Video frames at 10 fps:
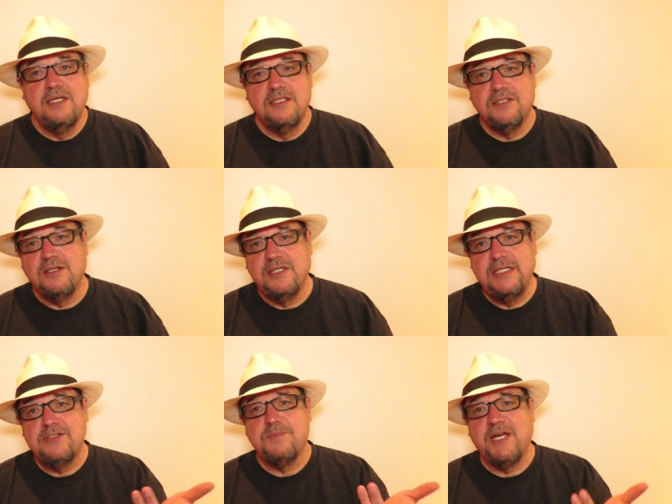So
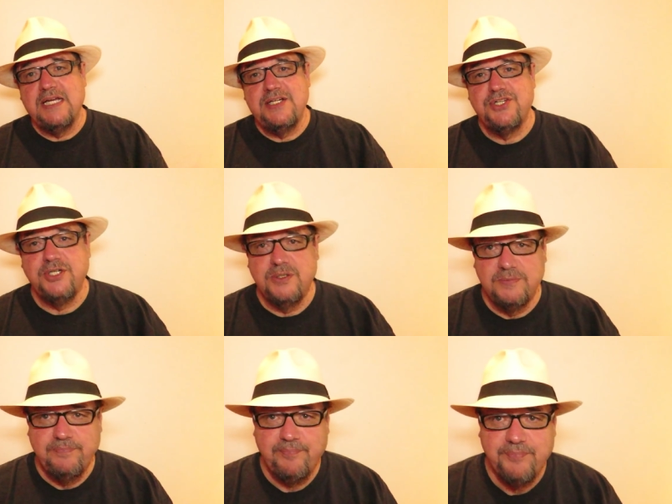here's my issue.
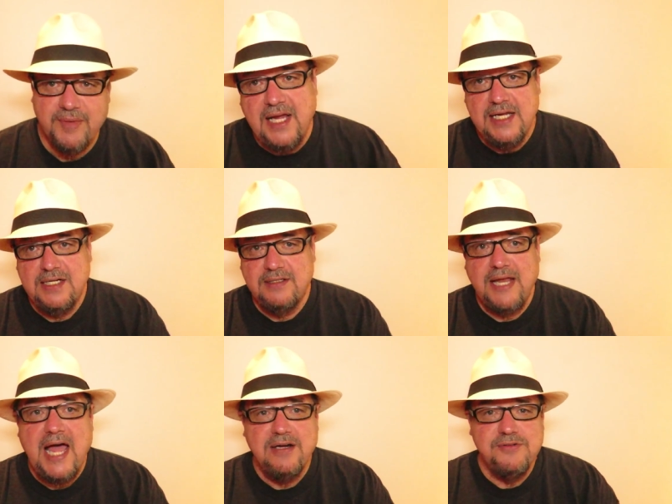I had a
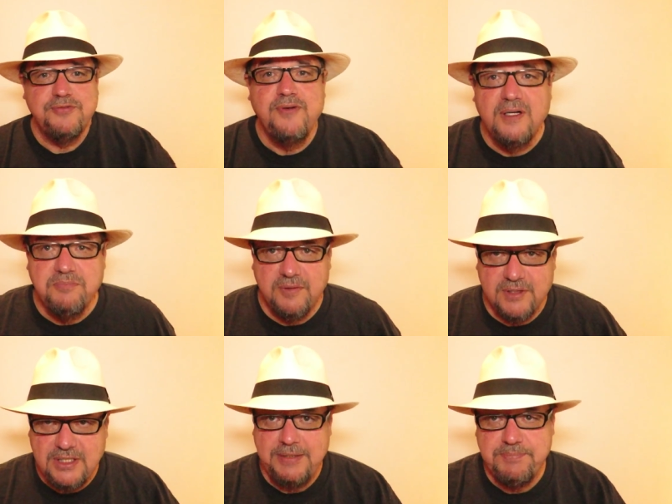lot of
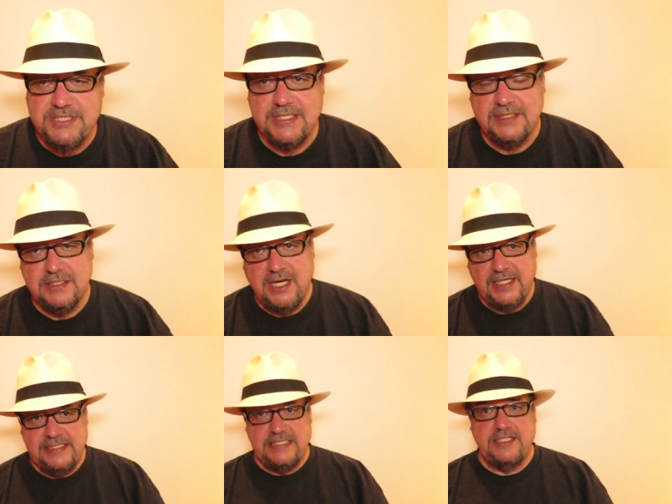clips that
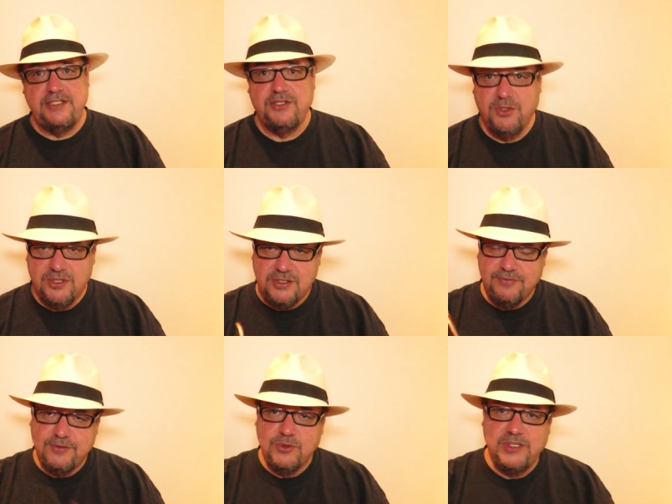I did. You notice the
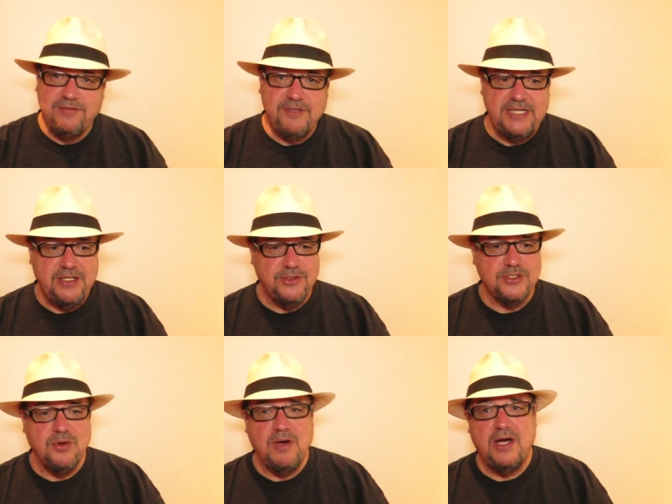flurry of
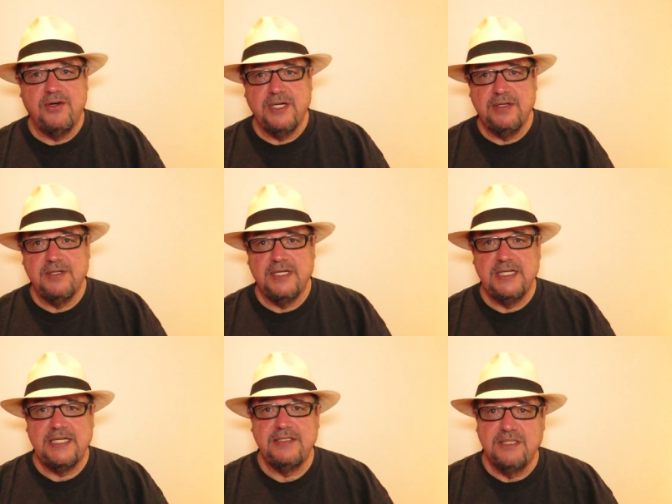videos go out, and I
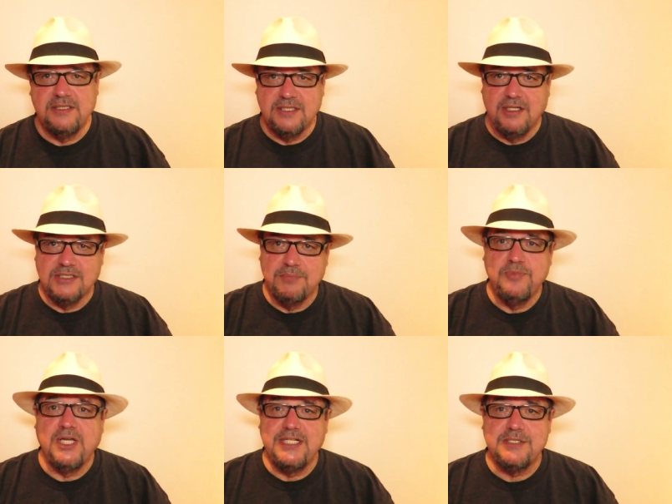had some
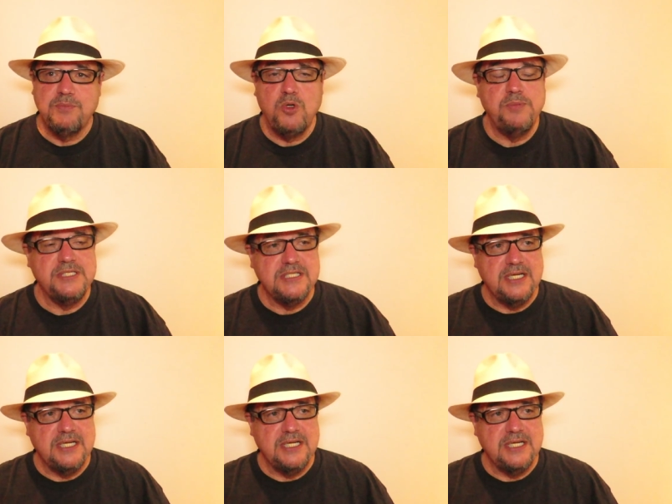nice moments.